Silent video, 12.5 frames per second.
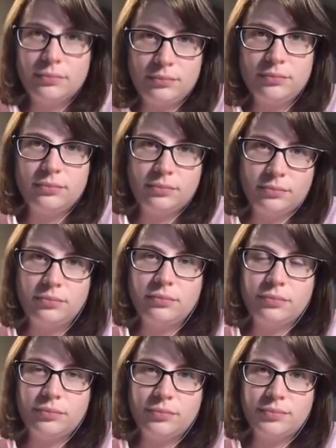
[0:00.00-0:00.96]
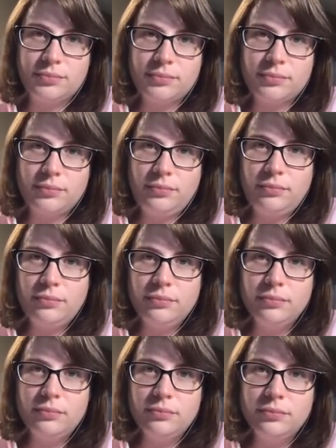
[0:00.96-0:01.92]

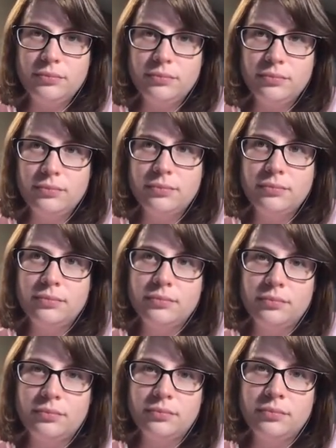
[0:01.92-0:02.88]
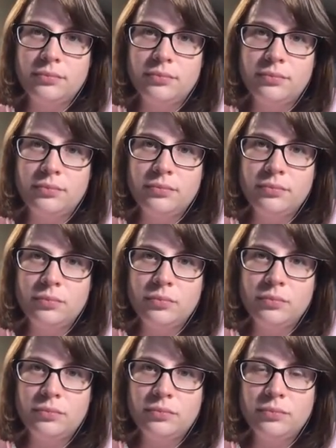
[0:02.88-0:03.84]

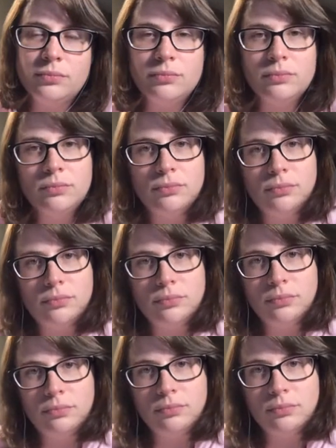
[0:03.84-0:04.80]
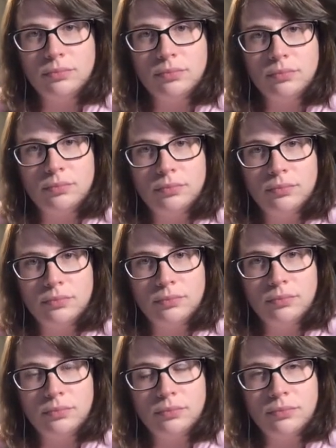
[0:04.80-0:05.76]

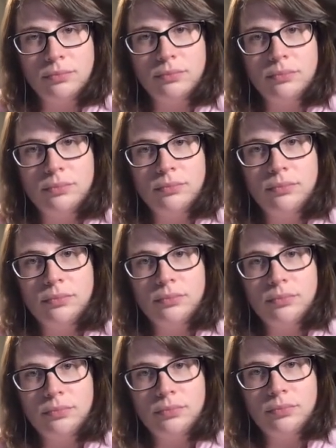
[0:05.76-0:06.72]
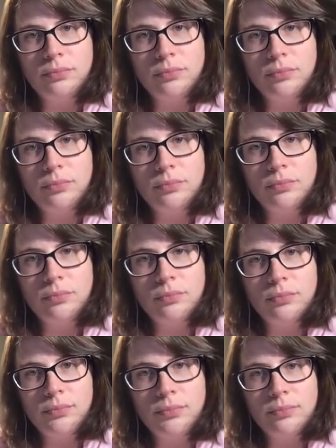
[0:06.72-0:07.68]

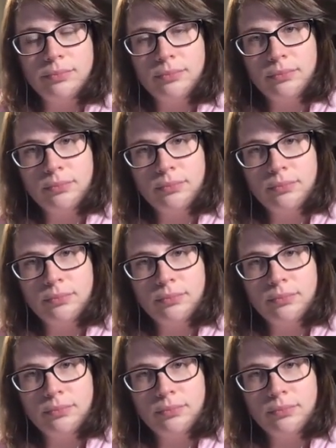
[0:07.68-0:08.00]
[no speech]